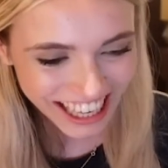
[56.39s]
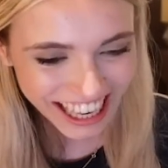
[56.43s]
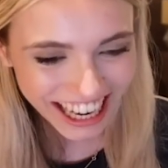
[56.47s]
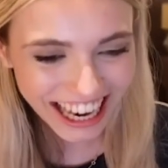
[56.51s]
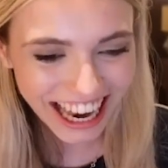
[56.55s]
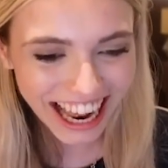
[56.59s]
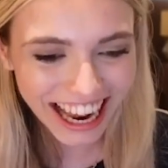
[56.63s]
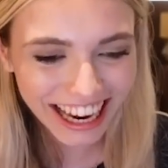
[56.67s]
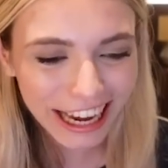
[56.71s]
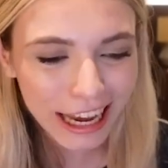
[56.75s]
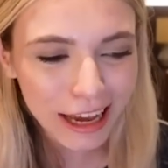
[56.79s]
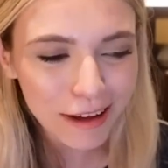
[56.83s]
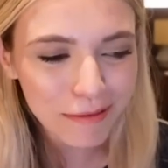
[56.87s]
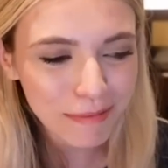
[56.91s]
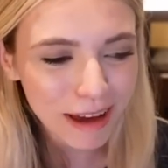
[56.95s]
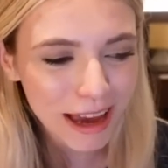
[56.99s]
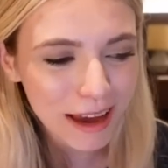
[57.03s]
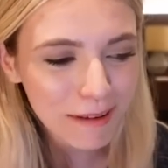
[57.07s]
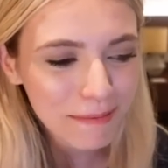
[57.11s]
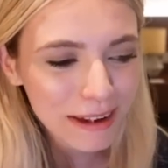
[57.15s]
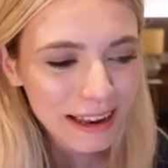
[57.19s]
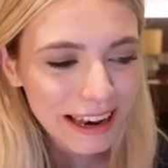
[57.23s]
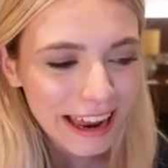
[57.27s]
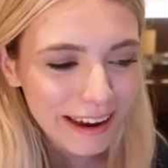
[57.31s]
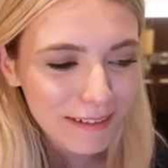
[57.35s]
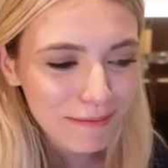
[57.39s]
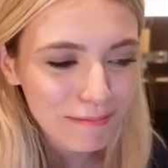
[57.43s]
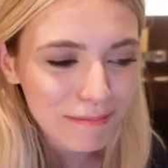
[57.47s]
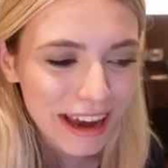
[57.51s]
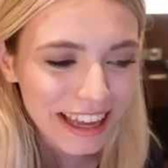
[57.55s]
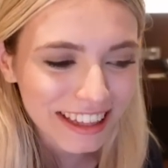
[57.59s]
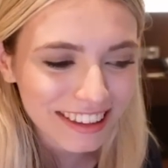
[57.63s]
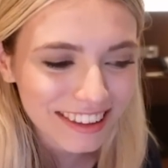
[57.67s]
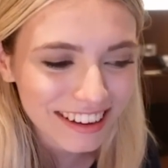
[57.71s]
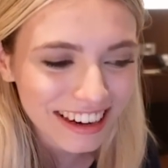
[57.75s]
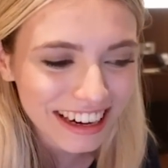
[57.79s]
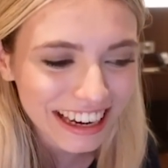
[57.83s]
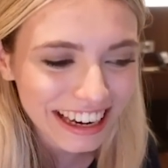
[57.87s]
Like it made me like
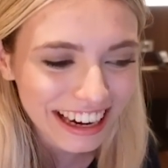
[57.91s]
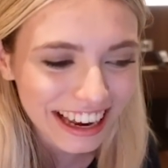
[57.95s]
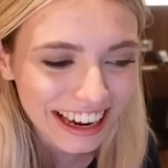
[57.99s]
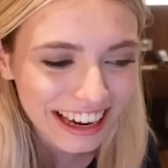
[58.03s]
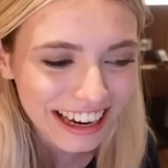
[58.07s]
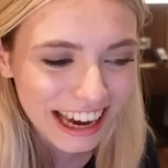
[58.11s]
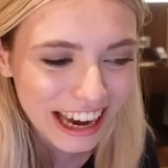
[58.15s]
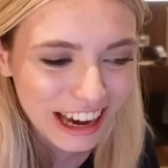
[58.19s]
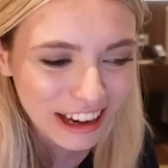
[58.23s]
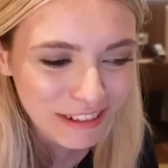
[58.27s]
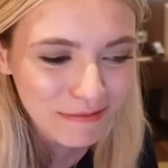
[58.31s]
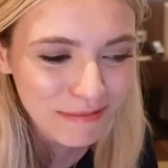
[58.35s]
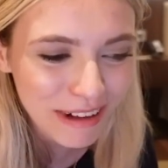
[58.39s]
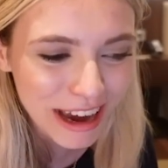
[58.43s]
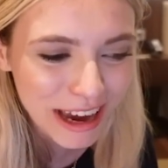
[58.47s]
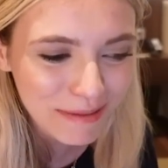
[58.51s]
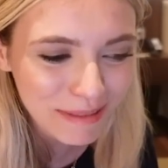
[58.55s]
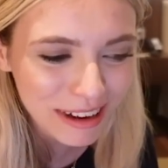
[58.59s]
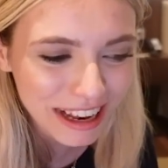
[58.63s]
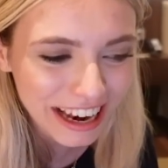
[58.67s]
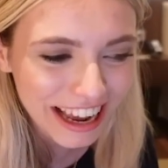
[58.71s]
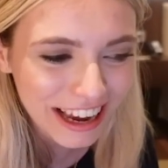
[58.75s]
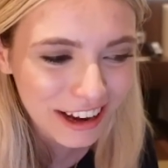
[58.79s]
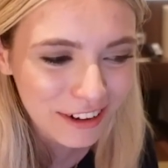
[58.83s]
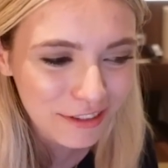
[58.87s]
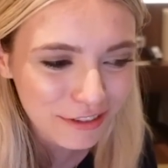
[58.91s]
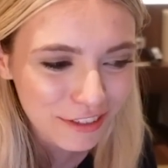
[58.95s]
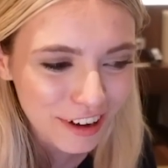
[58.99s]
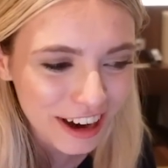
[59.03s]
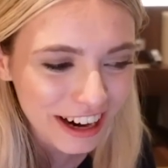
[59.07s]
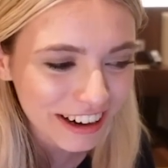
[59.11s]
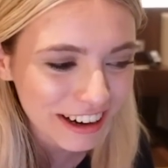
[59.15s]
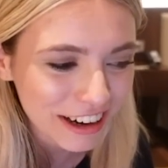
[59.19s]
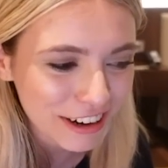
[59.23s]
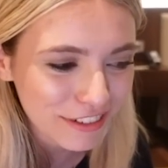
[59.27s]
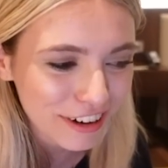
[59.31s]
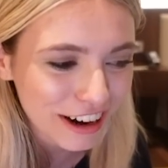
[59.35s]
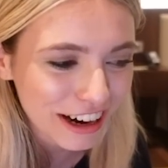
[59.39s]
mentally, like it made me like
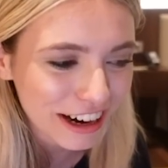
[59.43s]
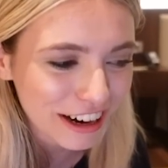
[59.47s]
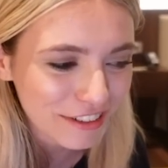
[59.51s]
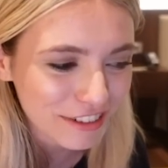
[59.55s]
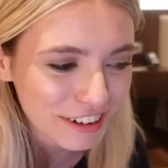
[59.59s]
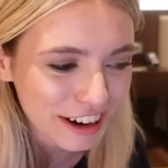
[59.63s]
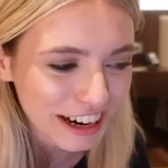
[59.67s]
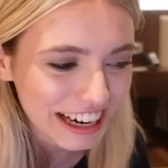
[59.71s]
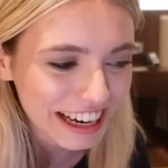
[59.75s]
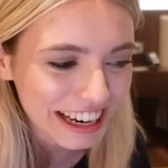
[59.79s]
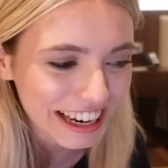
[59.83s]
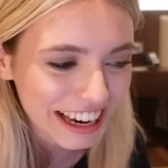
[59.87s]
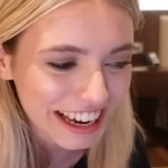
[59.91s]
very